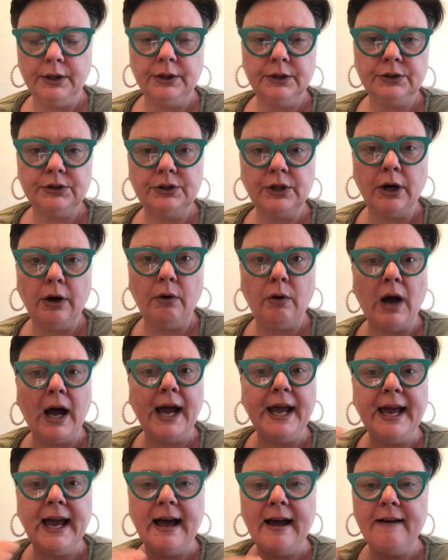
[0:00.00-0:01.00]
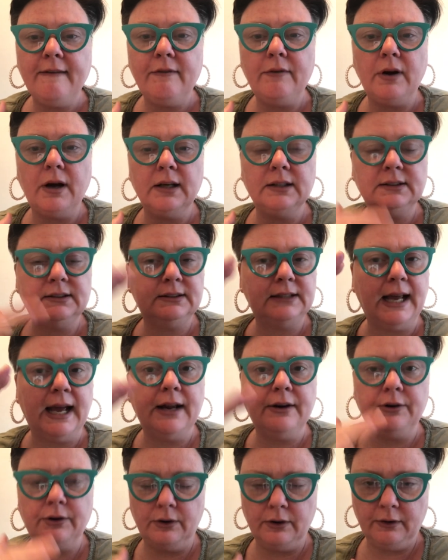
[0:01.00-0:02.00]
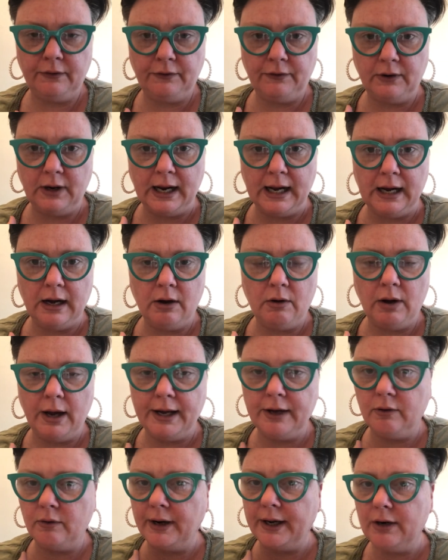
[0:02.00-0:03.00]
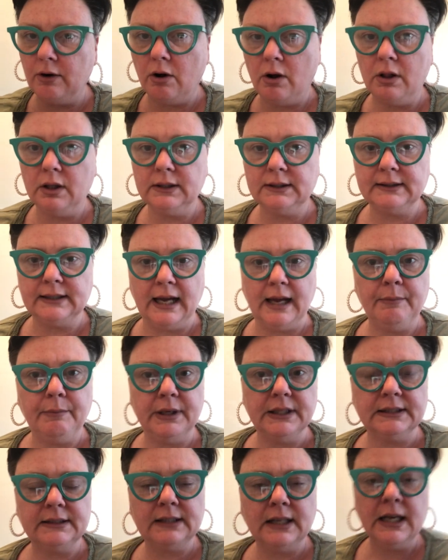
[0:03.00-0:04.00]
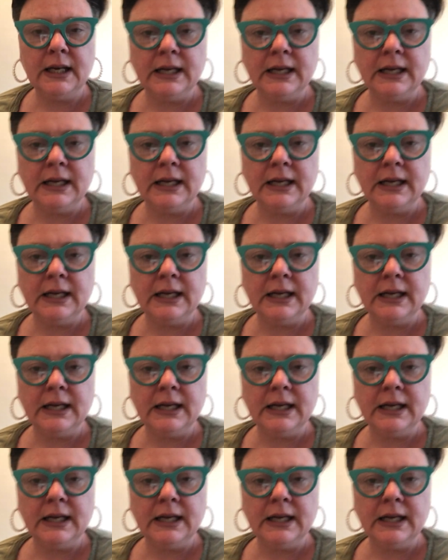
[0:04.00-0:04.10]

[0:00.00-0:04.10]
So I have a standard for how I grade all assignments.